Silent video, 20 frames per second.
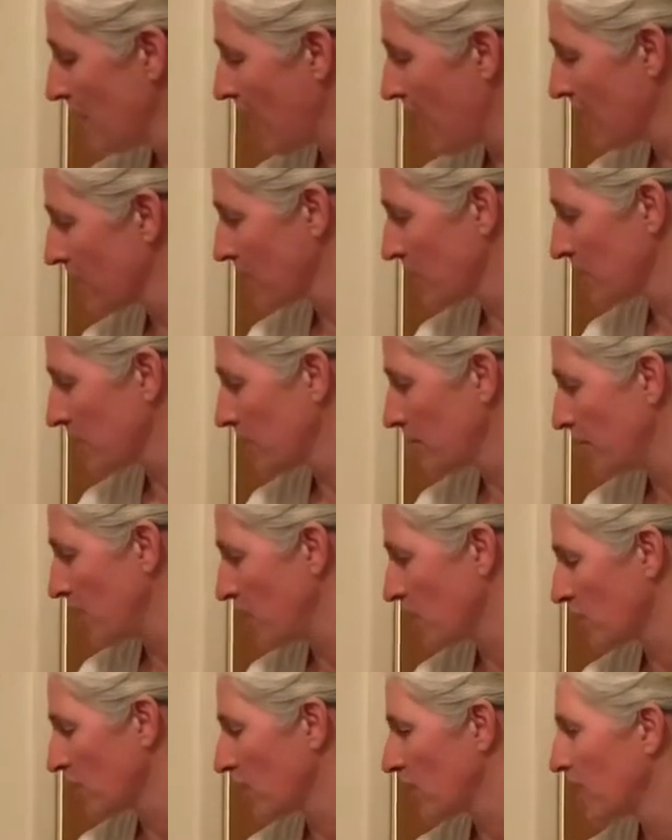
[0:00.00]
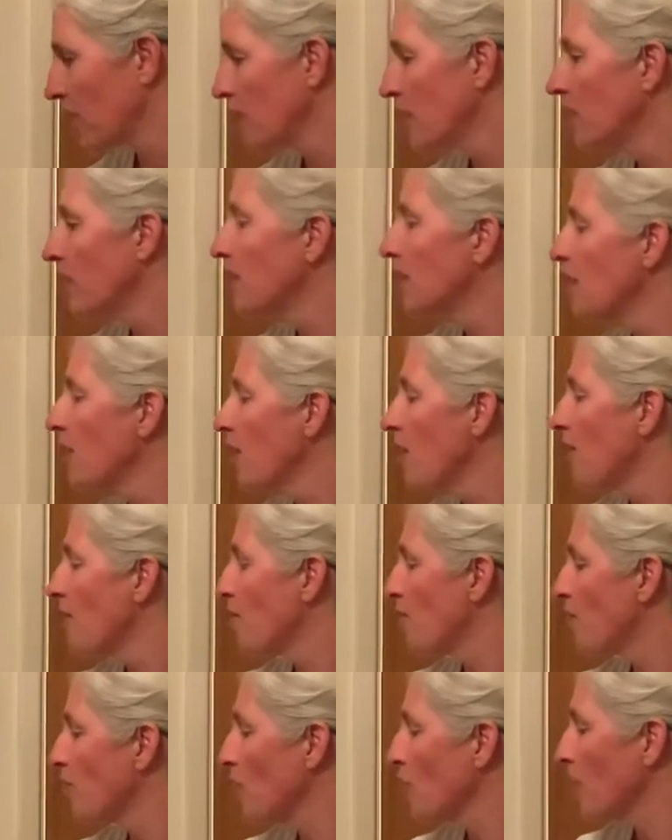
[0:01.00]
exclamation.
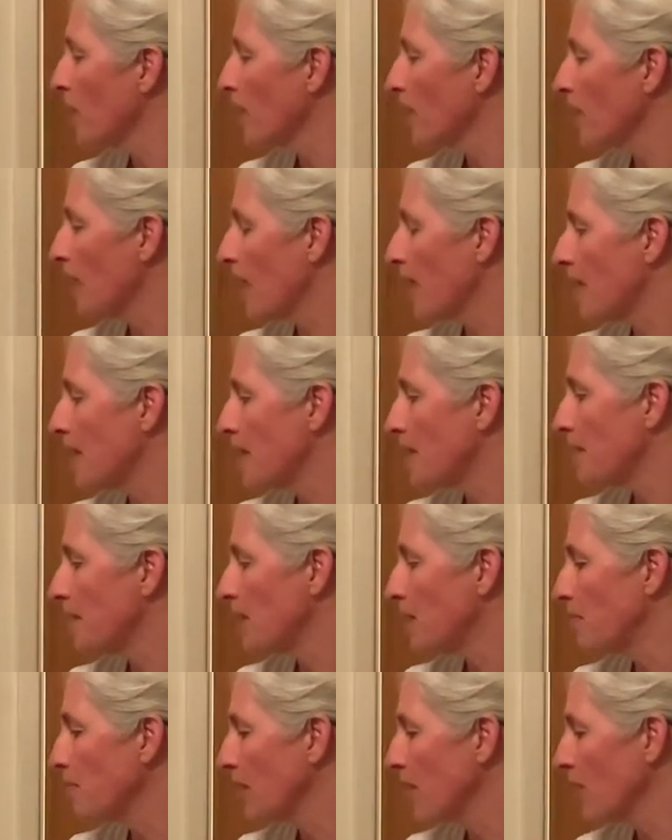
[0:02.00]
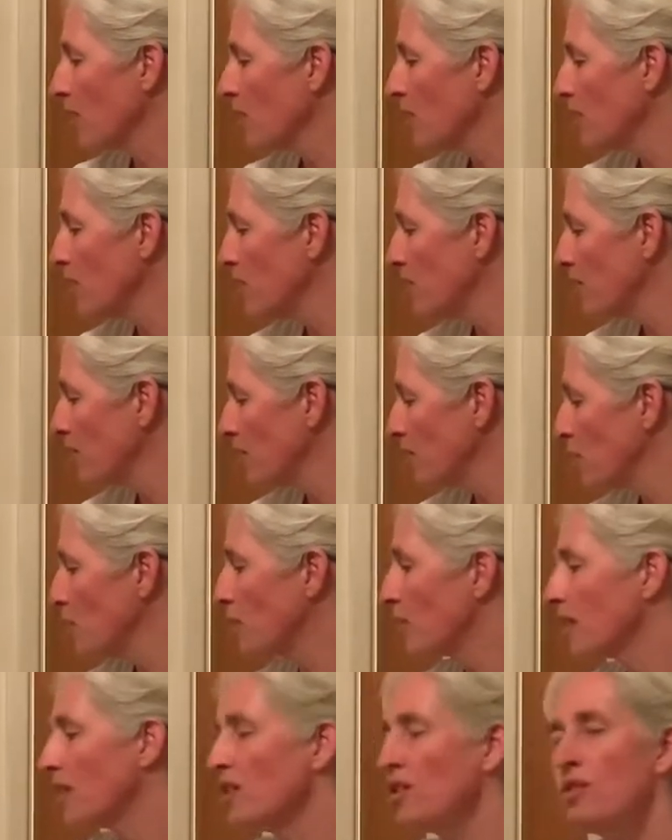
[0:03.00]
For imperative, you
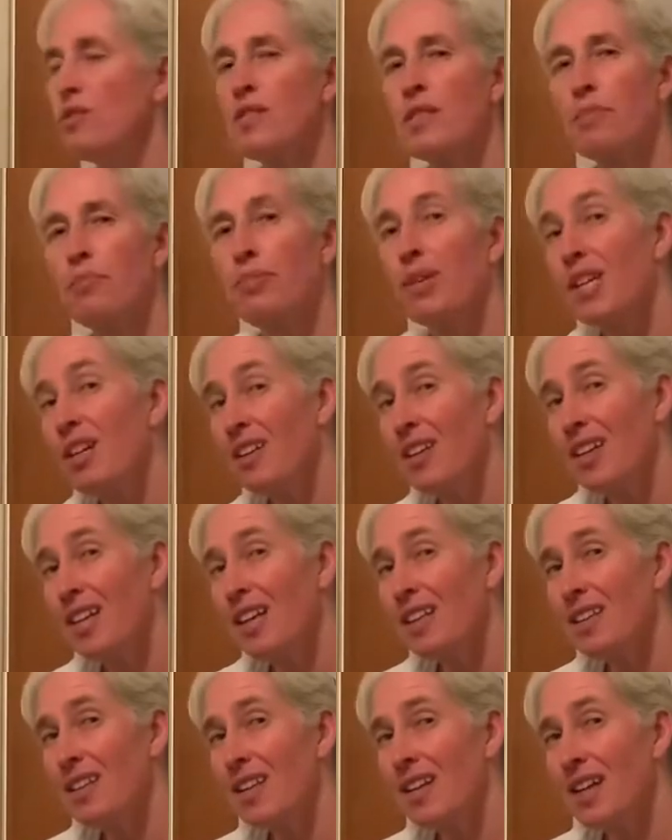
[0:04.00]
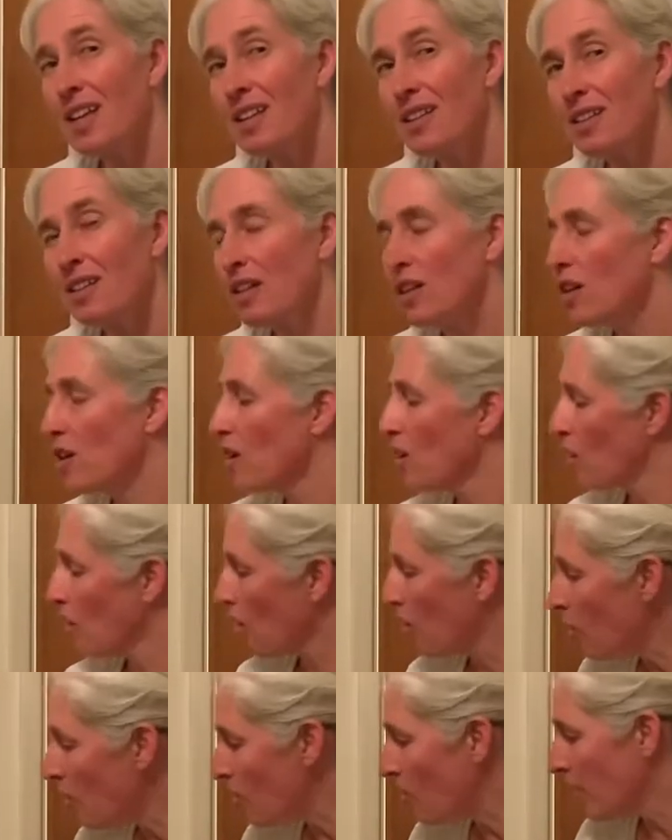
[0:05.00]
can use a period at the end,
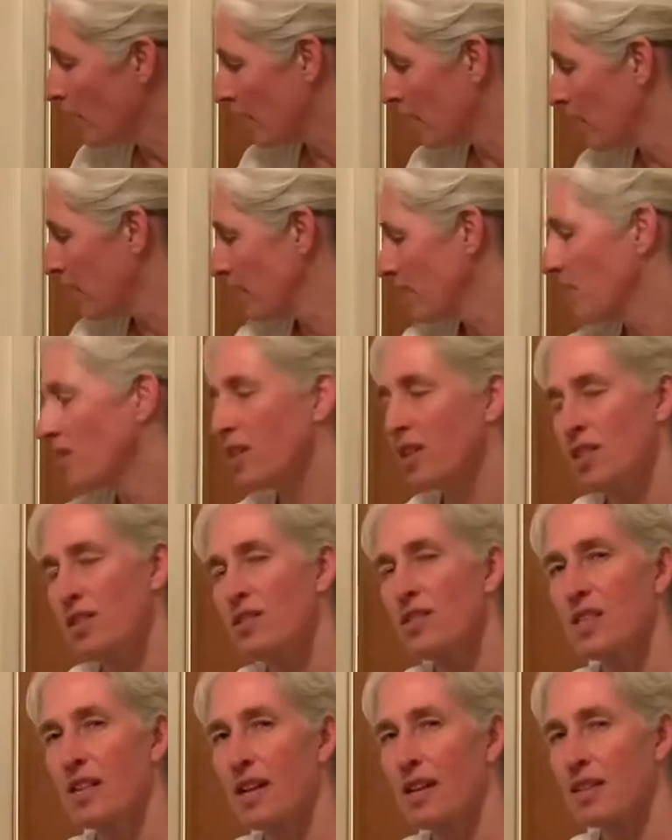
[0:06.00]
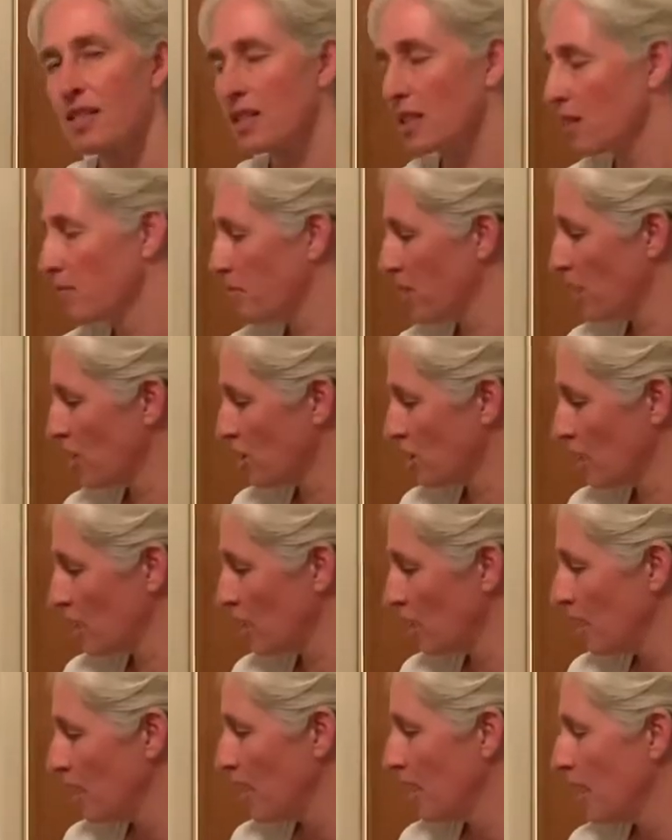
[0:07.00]
or you can use an exclamation,
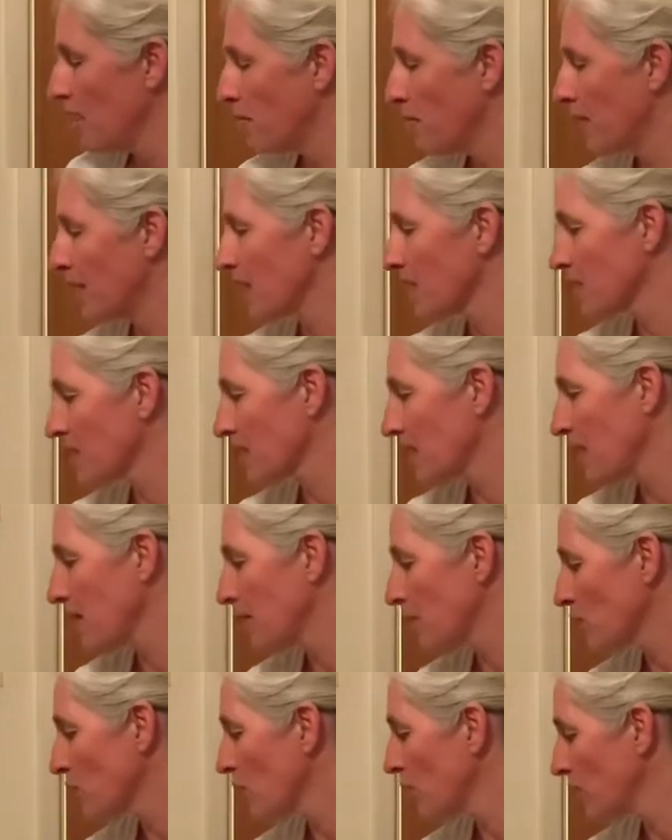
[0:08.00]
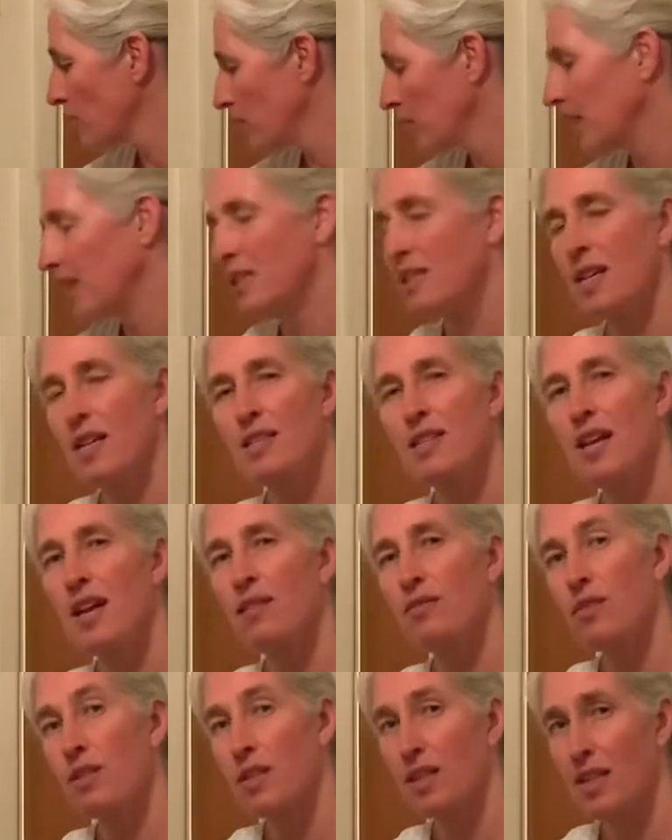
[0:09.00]
but exclamatory really does end with
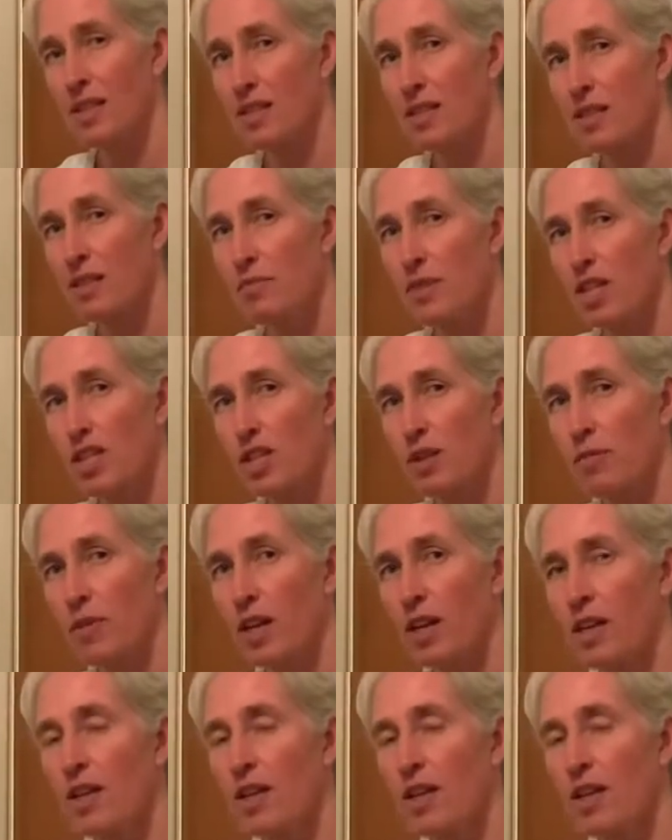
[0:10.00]
an exclamation mark.